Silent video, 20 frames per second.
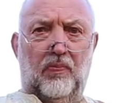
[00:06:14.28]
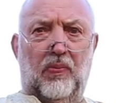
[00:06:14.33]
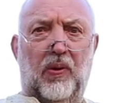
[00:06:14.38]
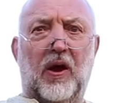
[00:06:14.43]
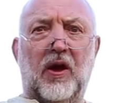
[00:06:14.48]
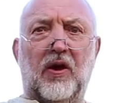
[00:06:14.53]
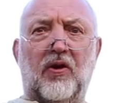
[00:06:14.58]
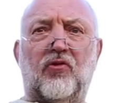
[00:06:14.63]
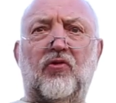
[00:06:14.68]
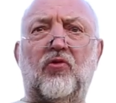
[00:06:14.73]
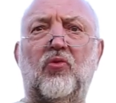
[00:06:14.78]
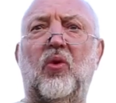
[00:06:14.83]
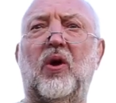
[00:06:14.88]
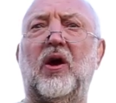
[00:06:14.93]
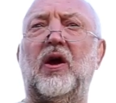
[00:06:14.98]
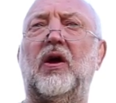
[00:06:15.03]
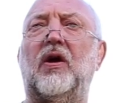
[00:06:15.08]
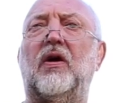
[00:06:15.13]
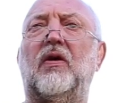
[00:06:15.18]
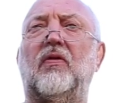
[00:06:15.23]
place
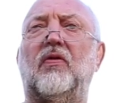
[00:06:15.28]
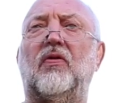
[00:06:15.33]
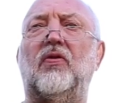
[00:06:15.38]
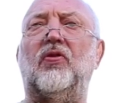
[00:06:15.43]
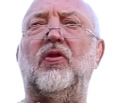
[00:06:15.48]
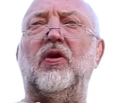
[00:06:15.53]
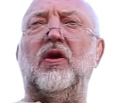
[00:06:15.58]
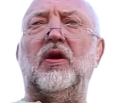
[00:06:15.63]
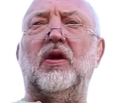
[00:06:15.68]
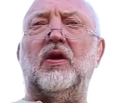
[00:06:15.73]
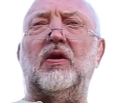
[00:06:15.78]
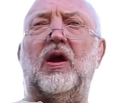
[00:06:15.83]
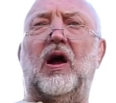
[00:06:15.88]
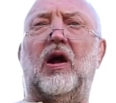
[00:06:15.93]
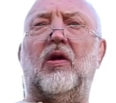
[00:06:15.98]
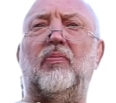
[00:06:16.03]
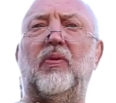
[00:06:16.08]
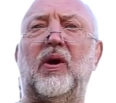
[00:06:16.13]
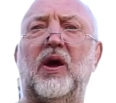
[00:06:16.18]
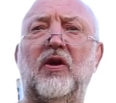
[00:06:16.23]
where the
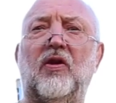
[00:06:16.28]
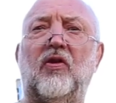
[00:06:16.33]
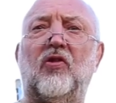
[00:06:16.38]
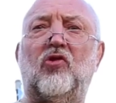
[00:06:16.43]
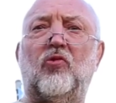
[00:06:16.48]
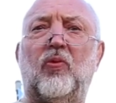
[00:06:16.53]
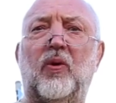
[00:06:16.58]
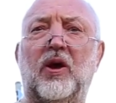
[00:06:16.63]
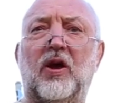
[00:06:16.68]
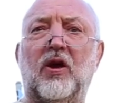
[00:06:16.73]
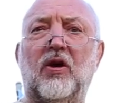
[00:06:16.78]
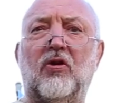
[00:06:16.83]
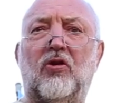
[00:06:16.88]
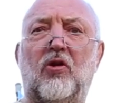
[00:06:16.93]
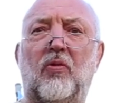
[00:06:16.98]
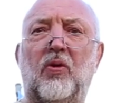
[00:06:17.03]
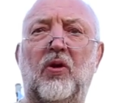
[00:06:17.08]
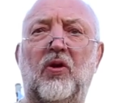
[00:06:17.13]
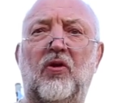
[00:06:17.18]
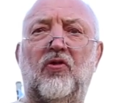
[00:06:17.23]
Albanian-speaking
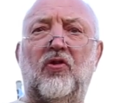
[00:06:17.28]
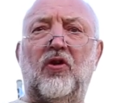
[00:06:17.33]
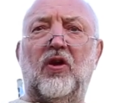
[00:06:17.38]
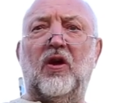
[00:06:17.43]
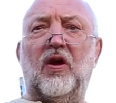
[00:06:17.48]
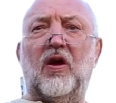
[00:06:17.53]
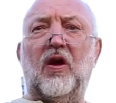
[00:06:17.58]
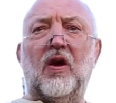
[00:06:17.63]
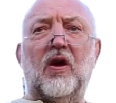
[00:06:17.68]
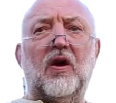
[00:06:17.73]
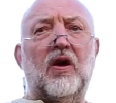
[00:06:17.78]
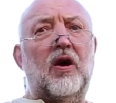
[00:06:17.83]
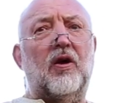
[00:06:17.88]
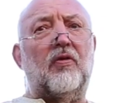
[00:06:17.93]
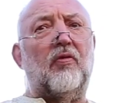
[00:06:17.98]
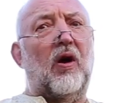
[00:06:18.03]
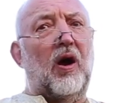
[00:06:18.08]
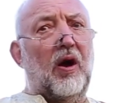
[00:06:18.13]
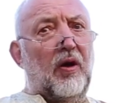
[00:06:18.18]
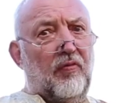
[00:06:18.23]
community
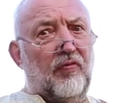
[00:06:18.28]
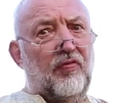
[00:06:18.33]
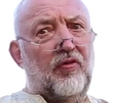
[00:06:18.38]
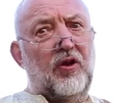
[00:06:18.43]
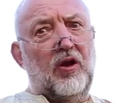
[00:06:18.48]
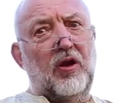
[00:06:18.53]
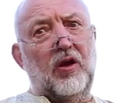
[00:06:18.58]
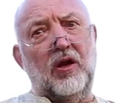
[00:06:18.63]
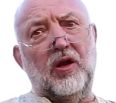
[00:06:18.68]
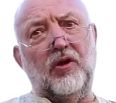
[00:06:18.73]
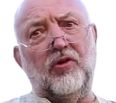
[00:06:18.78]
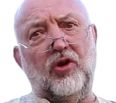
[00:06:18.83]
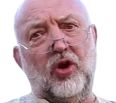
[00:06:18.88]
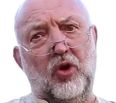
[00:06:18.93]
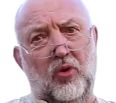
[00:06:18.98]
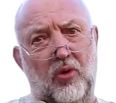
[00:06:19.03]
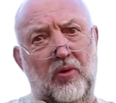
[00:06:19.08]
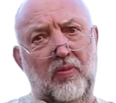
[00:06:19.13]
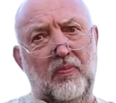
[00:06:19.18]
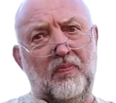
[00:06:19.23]
arrived in
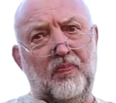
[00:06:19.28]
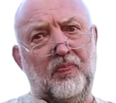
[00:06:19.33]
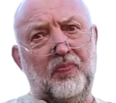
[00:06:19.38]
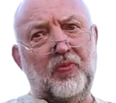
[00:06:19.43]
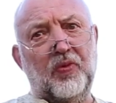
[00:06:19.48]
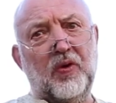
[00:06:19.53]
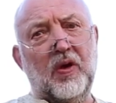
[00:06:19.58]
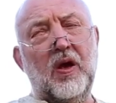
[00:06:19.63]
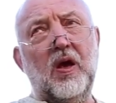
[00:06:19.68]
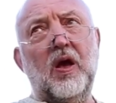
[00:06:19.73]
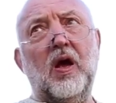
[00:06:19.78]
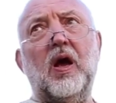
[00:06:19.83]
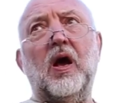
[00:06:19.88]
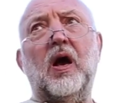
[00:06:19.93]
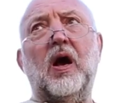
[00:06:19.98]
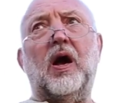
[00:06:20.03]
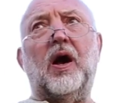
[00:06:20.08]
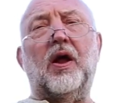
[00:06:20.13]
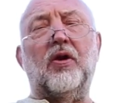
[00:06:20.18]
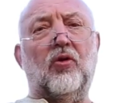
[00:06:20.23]
Newham,
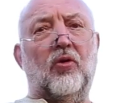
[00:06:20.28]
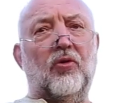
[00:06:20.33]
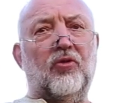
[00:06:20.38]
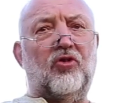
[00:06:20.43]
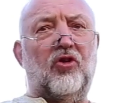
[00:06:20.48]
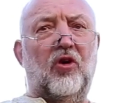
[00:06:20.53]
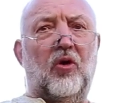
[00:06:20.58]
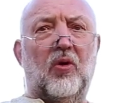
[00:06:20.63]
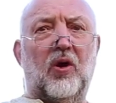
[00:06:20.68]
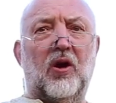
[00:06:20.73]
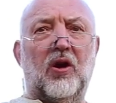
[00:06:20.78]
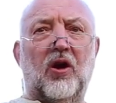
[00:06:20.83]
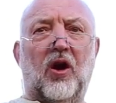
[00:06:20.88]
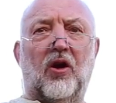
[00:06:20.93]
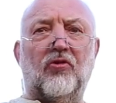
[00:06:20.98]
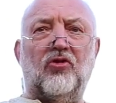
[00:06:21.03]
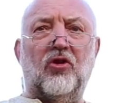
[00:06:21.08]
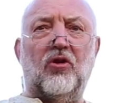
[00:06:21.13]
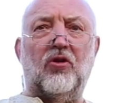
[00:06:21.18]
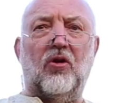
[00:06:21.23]
and also a
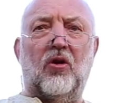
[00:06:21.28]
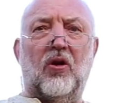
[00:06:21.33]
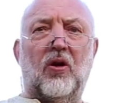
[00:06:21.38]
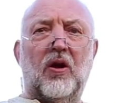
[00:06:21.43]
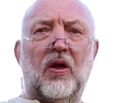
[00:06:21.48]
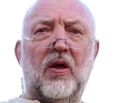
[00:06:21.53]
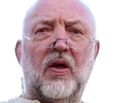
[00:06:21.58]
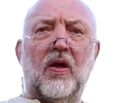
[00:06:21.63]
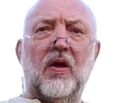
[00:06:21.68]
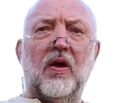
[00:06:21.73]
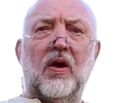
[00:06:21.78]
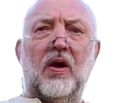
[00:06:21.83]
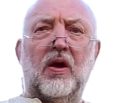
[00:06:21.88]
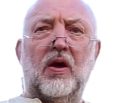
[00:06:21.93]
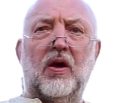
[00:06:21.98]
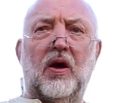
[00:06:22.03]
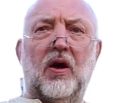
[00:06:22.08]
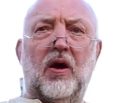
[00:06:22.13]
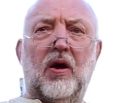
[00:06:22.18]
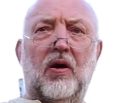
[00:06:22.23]
logical
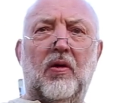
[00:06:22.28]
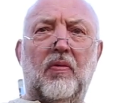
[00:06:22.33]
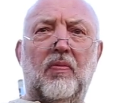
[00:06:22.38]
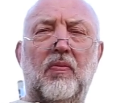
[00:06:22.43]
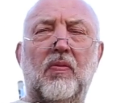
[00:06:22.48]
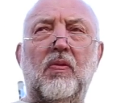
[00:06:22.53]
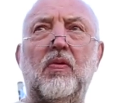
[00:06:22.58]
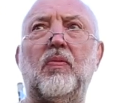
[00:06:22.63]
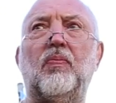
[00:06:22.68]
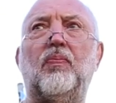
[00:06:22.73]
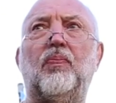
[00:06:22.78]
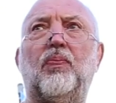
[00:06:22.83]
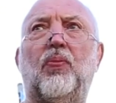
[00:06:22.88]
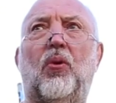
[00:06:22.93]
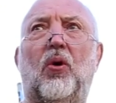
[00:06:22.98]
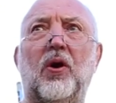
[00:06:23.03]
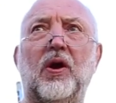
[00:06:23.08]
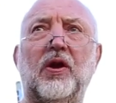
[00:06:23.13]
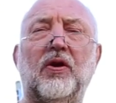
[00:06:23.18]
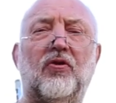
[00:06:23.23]

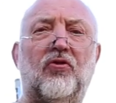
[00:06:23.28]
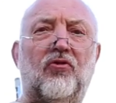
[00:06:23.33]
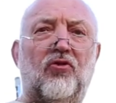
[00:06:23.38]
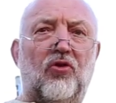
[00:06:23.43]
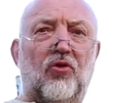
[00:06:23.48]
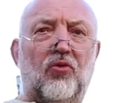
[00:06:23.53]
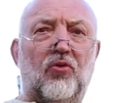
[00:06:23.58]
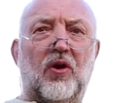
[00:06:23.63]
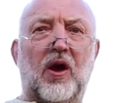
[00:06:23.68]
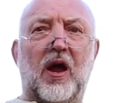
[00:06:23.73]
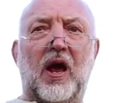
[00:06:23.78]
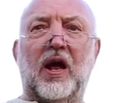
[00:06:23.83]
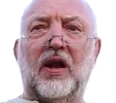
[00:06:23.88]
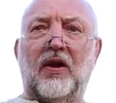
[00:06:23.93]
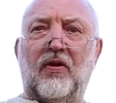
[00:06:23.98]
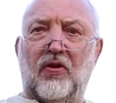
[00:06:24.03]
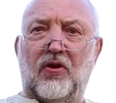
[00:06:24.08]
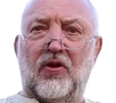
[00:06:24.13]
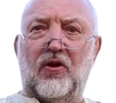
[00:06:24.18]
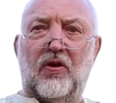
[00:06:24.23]
point to
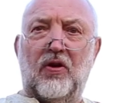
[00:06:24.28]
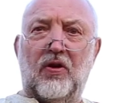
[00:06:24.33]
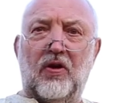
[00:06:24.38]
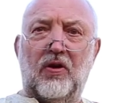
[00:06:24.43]
end